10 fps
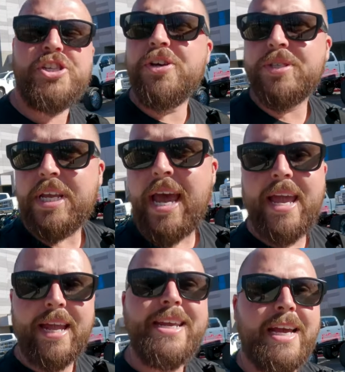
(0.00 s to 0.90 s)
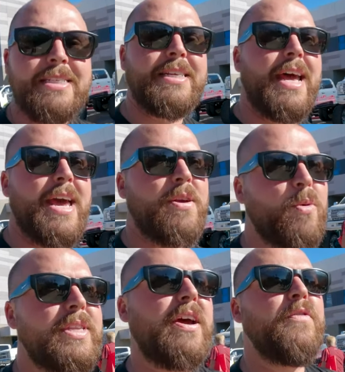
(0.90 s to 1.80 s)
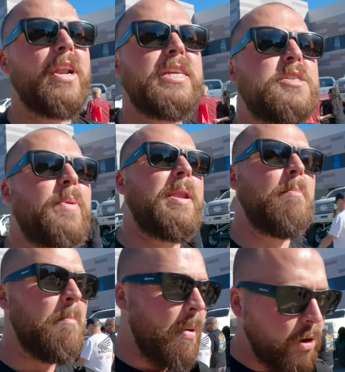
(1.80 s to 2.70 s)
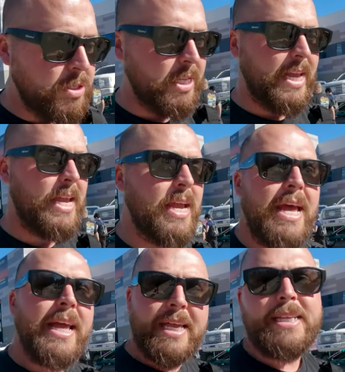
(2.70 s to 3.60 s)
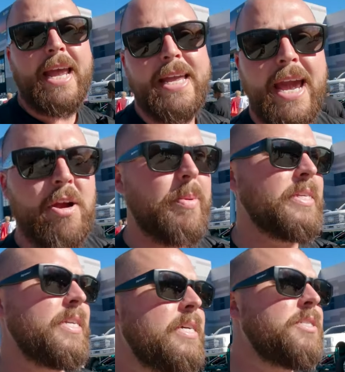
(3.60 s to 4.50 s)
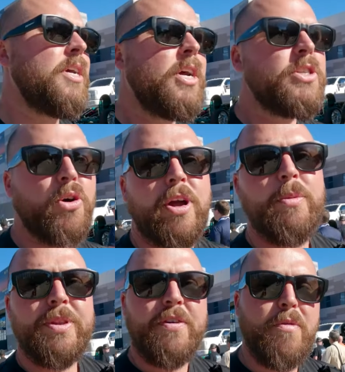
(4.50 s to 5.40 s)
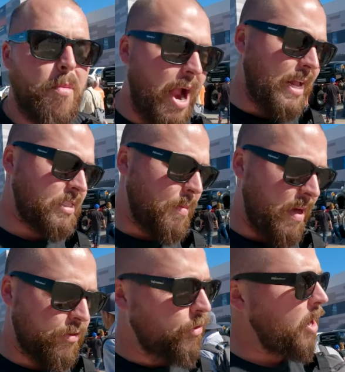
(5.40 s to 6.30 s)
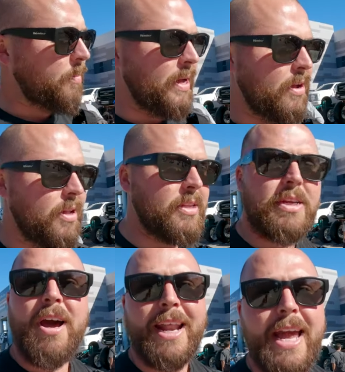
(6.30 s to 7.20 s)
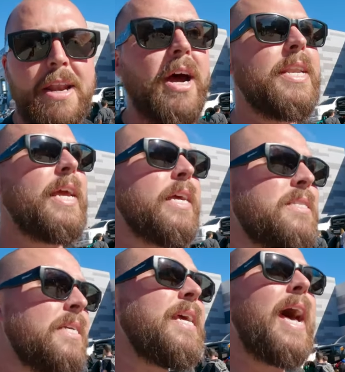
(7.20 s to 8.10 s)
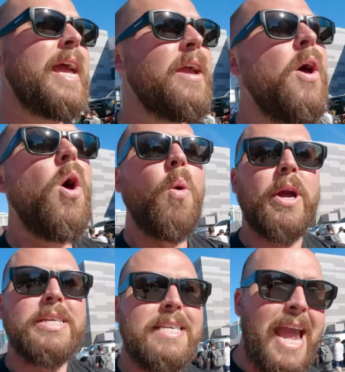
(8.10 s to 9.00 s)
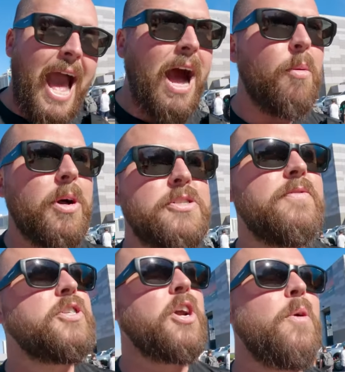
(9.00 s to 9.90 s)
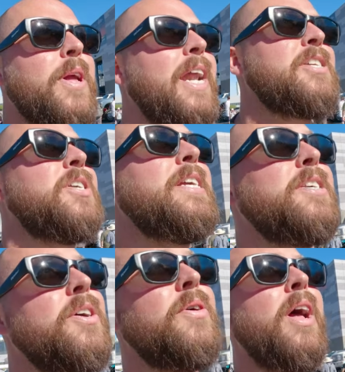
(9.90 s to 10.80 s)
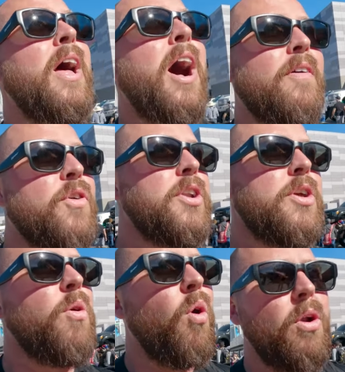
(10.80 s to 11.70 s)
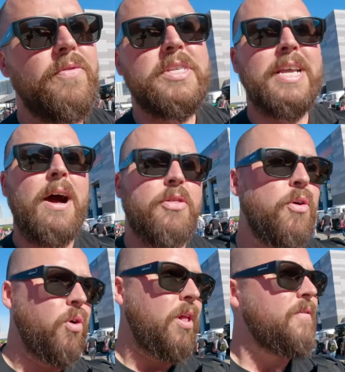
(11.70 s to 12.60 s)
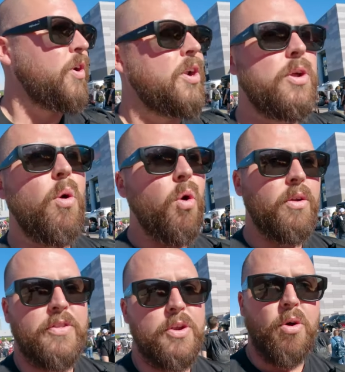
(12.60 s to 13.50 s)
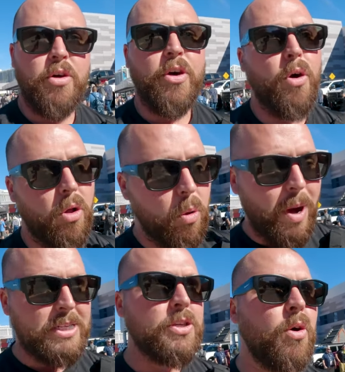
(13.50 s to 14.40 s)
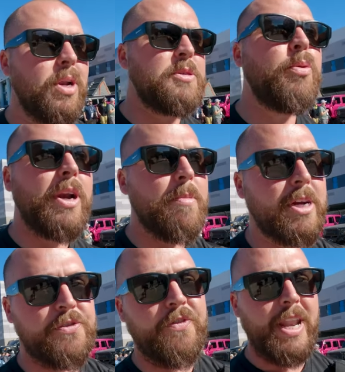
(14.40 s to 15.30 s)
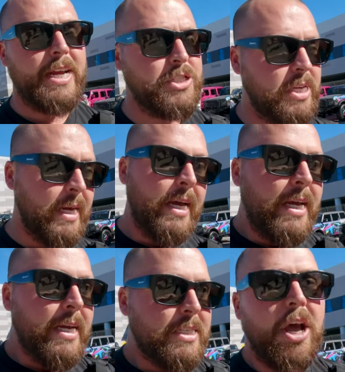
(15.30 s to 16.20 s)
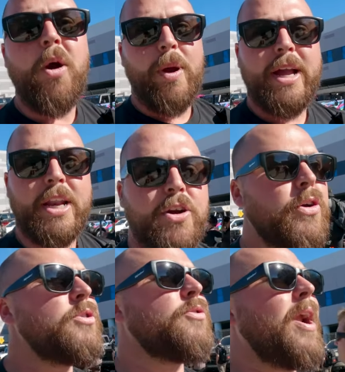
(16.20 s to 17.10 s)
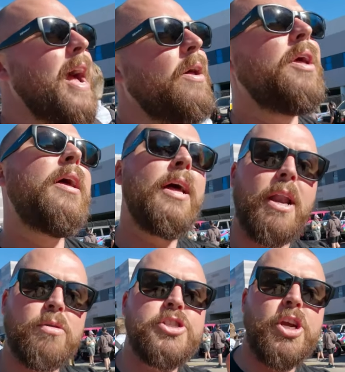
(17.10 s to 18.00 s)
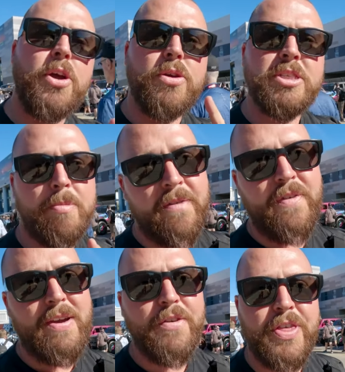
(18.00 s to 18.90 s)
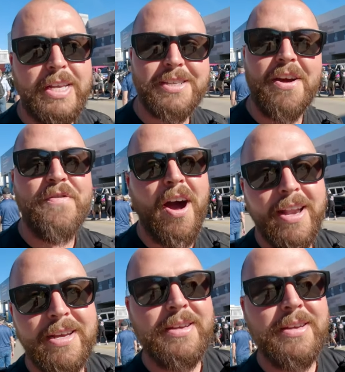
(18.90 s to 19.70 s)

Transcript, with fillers: Tuesday and yesterday were definitely spent mostly taking care of business, talking with different brands about the truck build and kind of getting ideas. Today, we're going to see how much of the show we can actually do. I've got to do all of the South Hall, I've got to do all of the North Hall. West Hall is pretty much finished. So we're gonna cruise around and I'll show you some of my favorite things that I find.